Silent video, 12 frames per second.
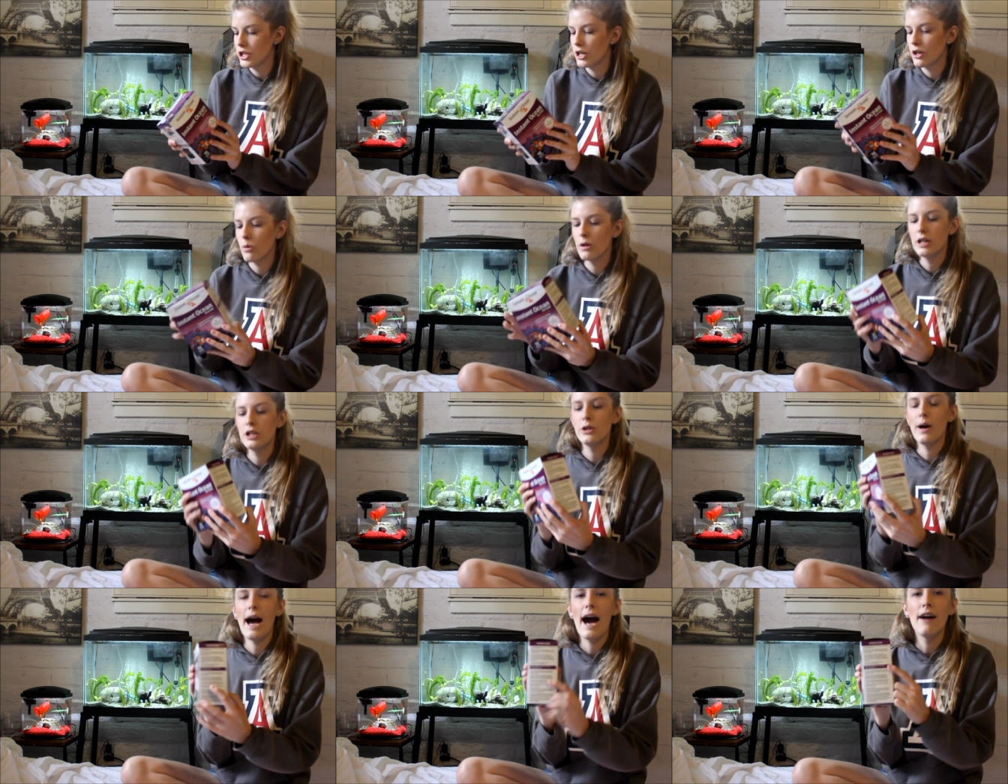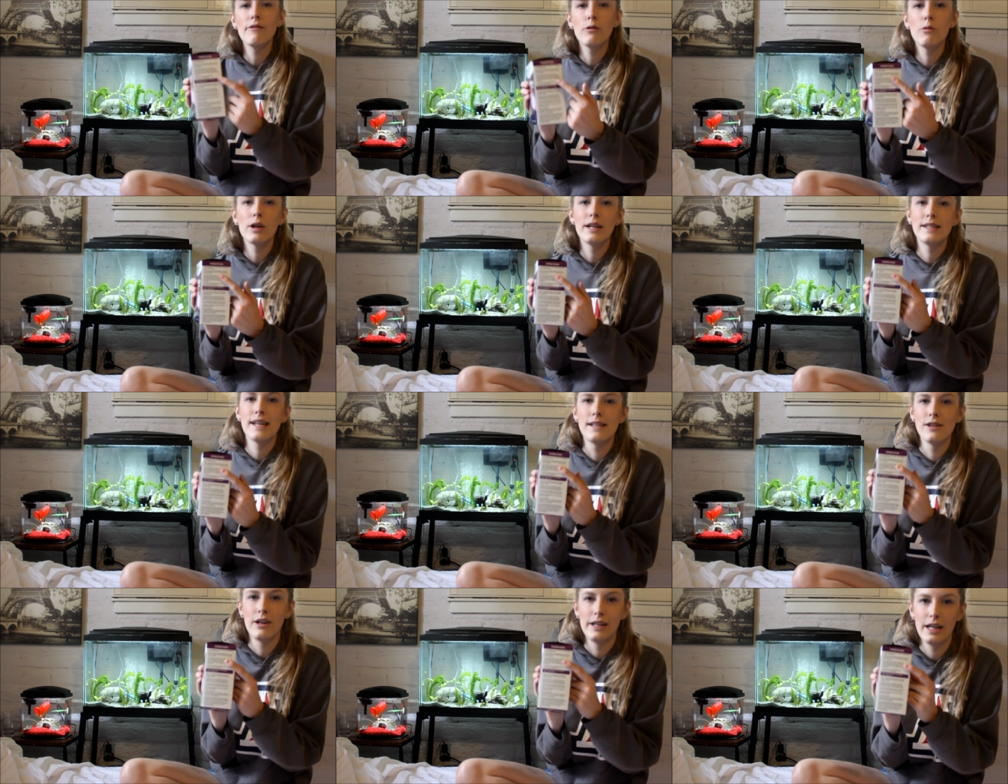you're going to want to do half of what it
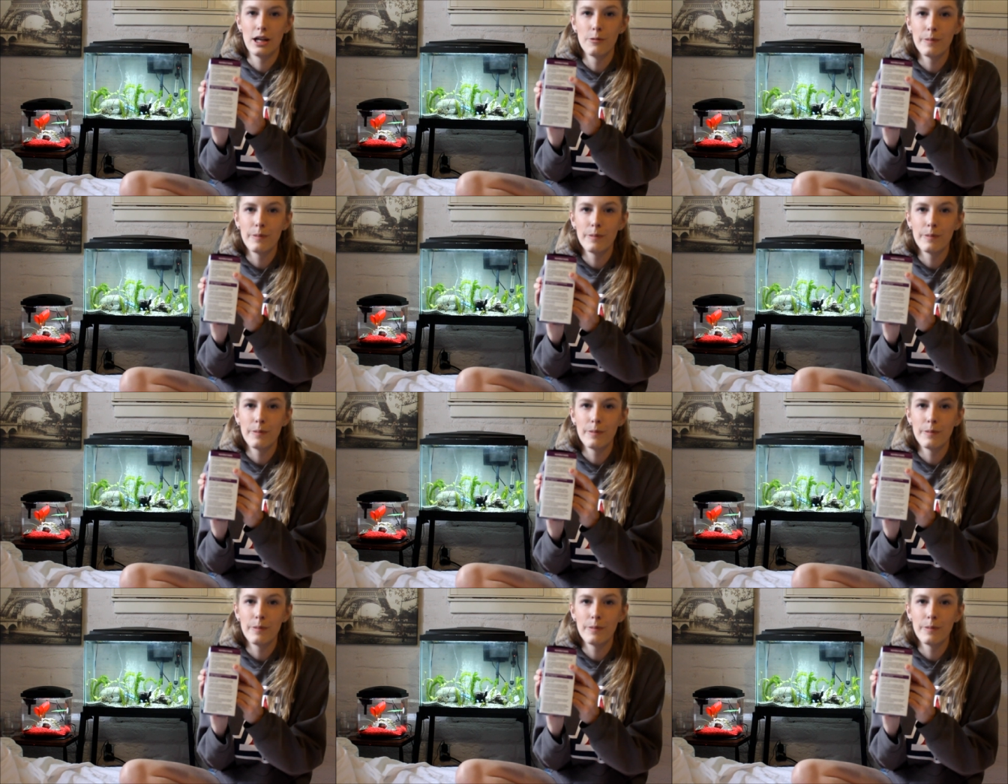says on here